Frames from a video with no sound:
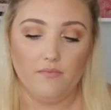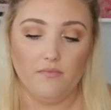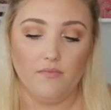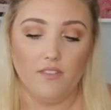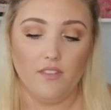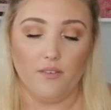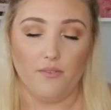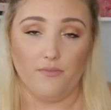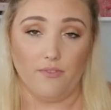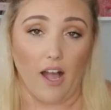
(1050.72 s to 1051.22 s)

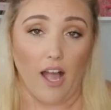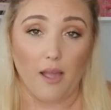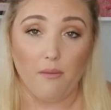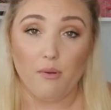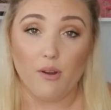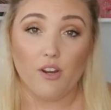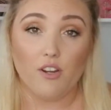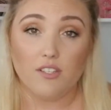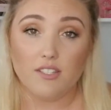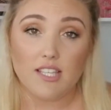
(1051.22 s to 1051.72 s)
the
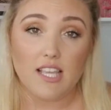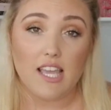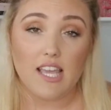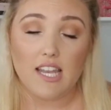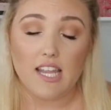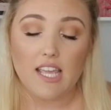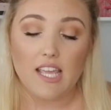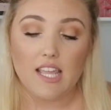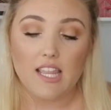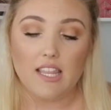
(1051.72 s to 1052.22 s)
fibers
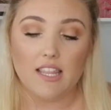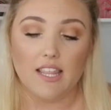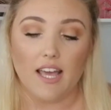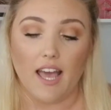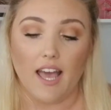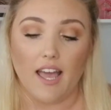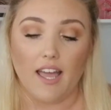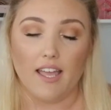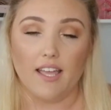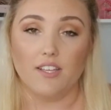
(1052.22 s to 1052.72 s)
in it
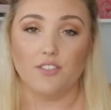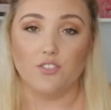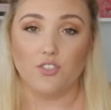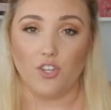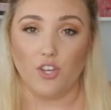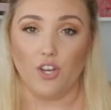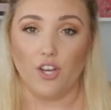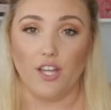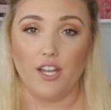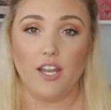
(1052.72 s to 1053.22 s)
that is
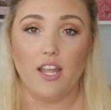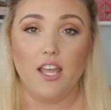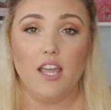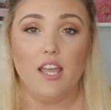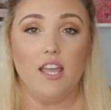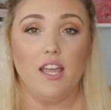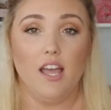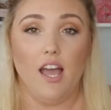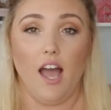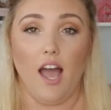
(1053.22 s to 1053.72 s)
good,
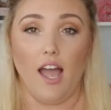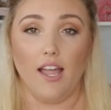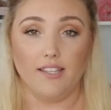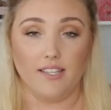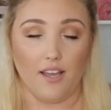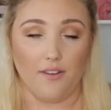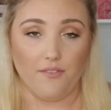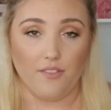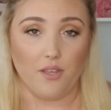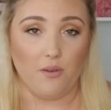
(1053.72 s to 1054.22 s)
I
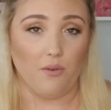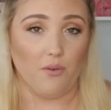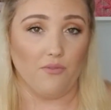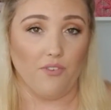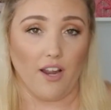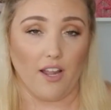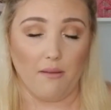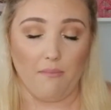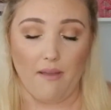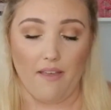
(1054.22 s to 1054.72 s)
definitely would
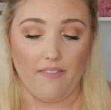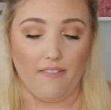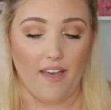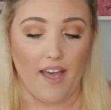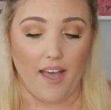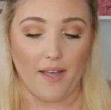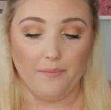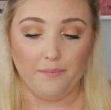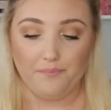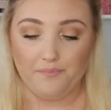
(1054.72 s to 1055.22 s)
recommend
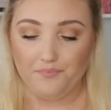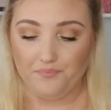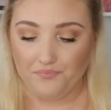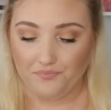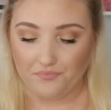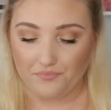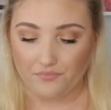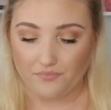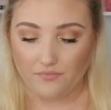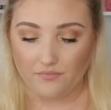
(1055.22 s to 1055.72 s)
that.
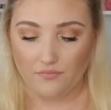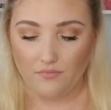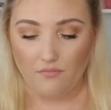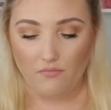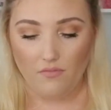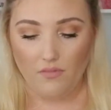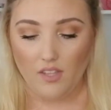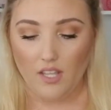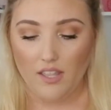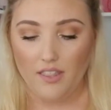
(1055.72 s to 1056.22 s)

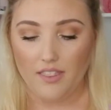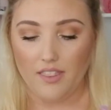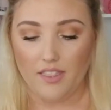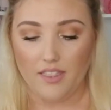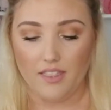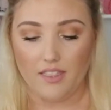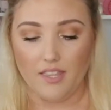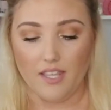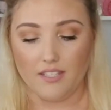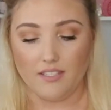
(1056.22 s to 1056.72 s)

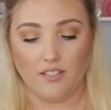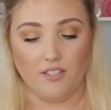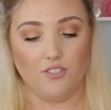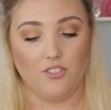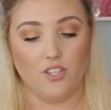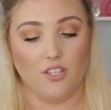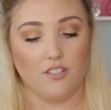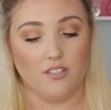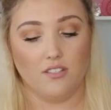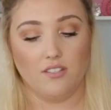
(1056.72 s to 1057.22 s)
This is
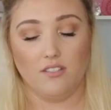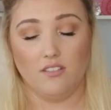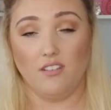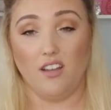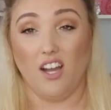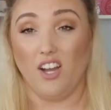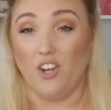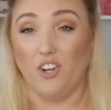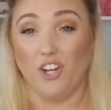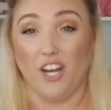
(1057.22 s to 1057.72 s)
just
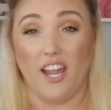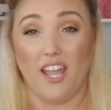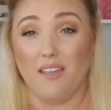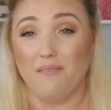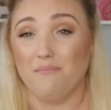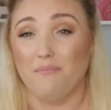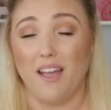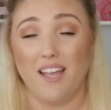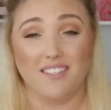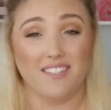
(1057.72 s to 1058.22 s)
a
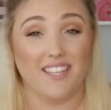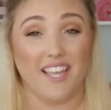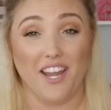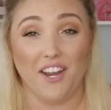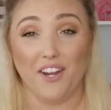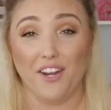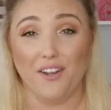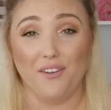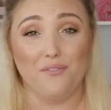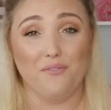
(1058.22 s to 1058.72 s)
great
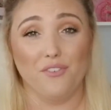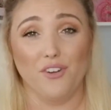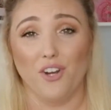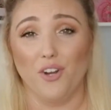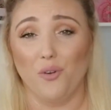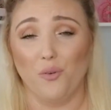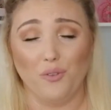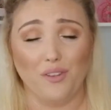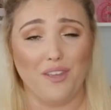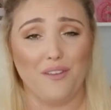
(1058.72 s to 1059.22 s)
mascara for
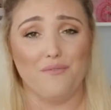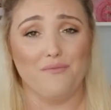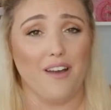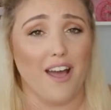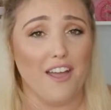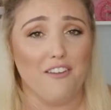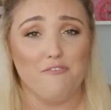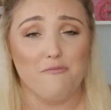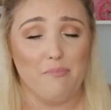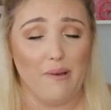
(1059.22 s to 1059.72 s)
only
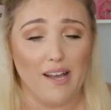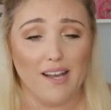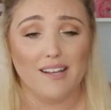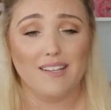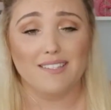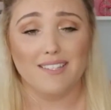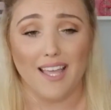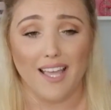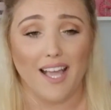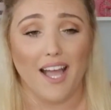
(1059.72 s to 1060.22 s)

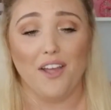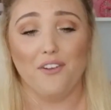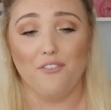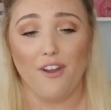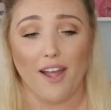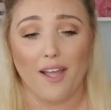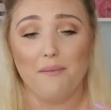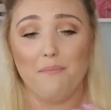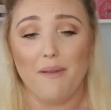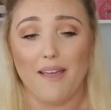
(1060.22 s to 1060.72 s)
$5. Like, I
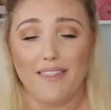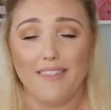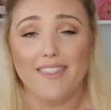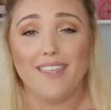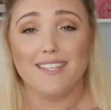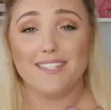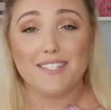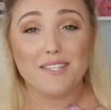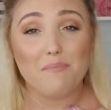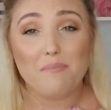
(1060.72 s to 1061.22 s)
recommend
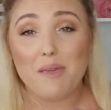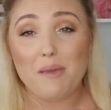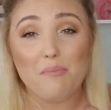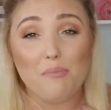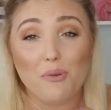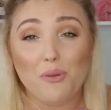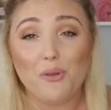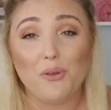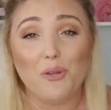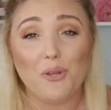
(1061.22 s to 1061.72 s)
this to
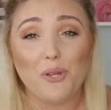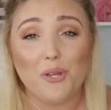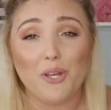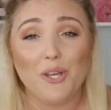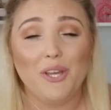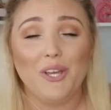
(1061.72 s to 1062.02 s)
people.